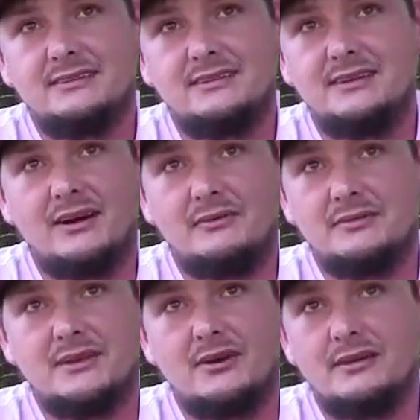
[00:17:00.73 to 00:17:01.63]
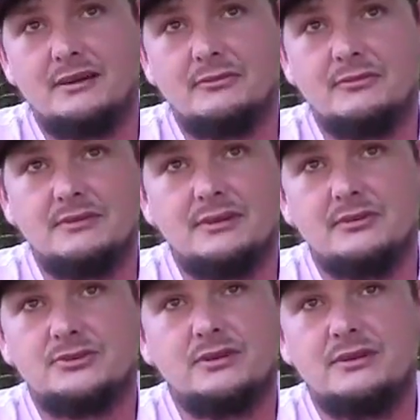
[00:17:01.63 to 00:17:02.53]
You know, I would thought like, well, you know,
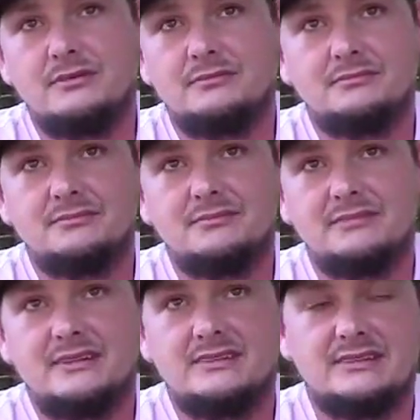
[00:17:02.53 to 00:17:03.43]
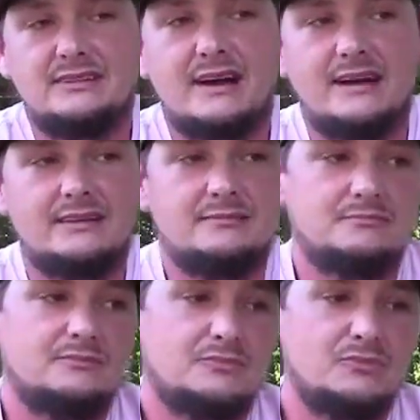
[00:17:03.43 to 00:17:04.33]
the trail is just gotten
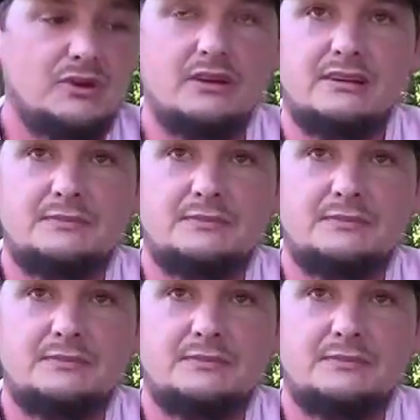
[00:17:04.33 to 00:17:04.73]
really